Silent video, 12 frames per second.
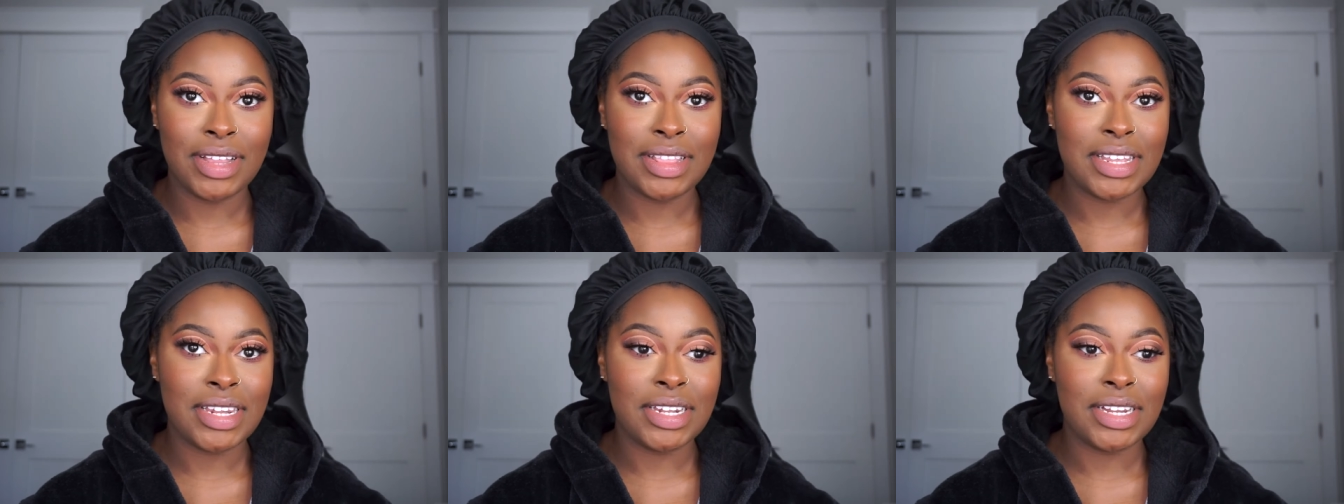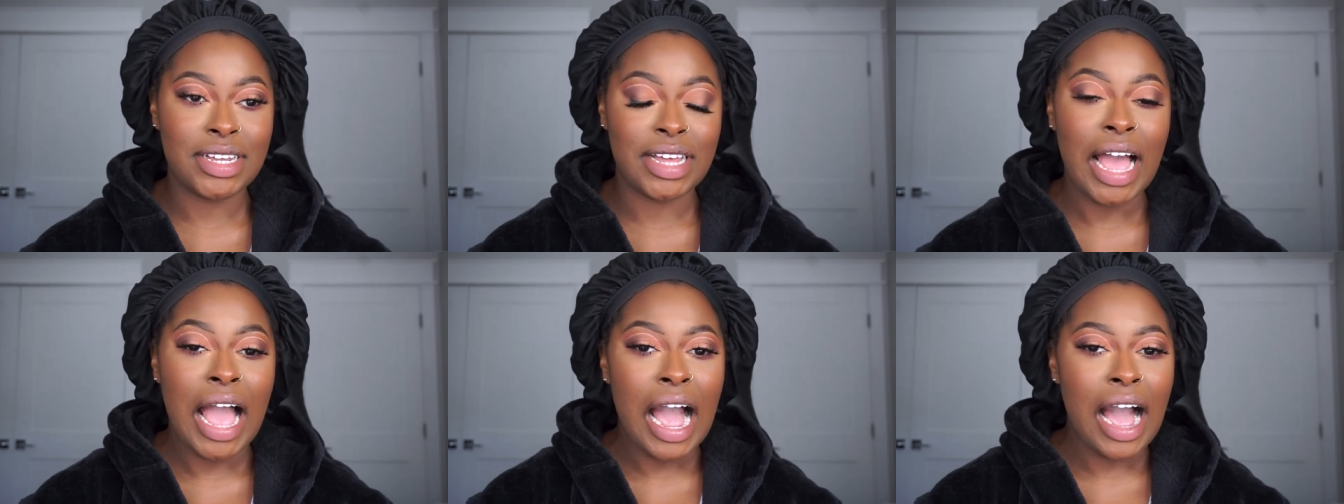this
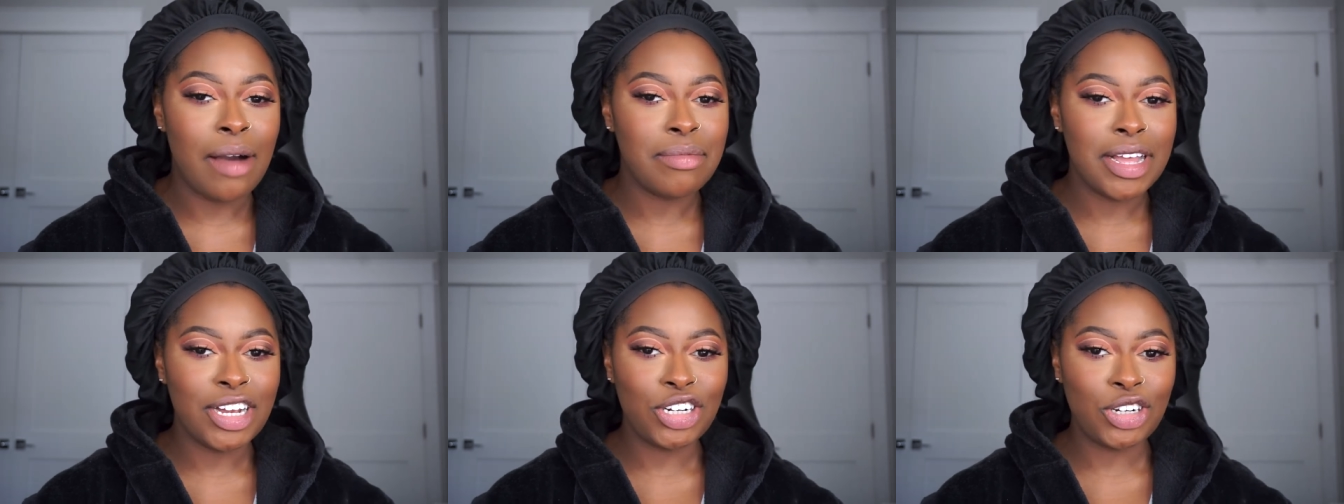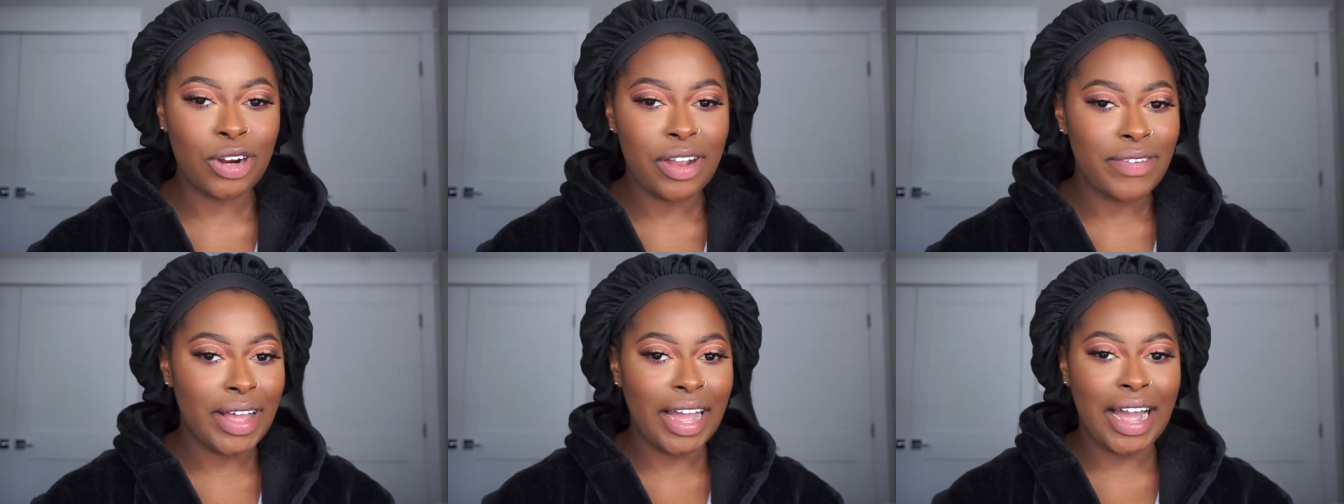look i'm not sure
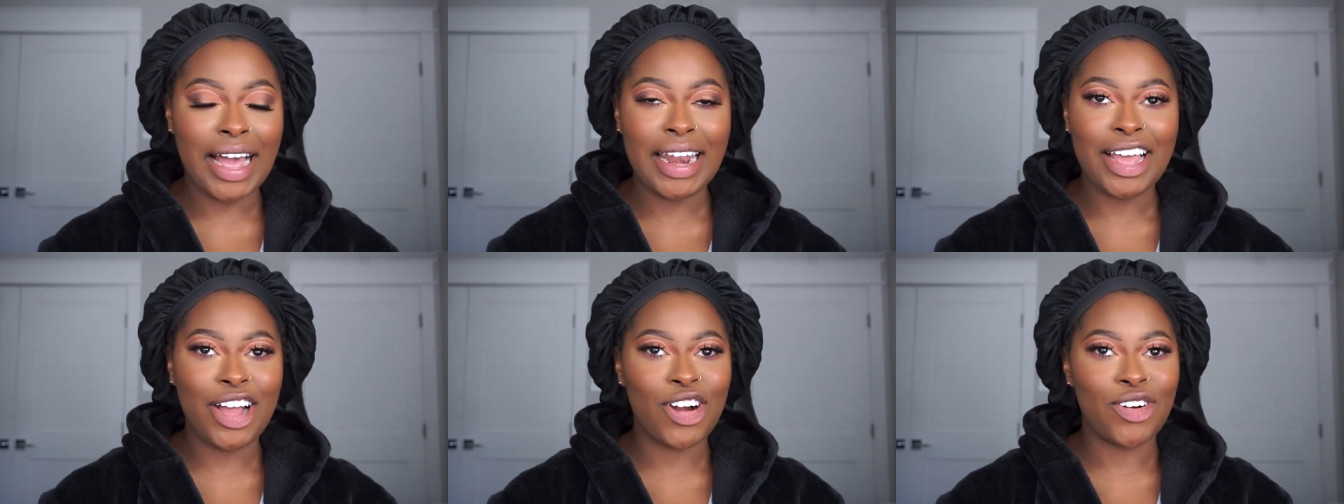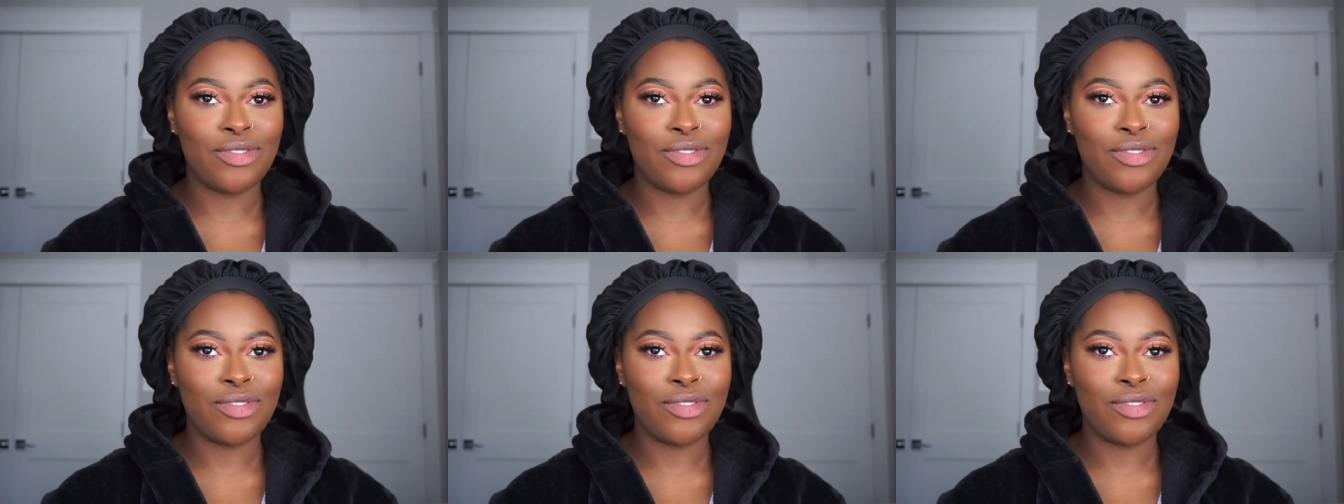if i got it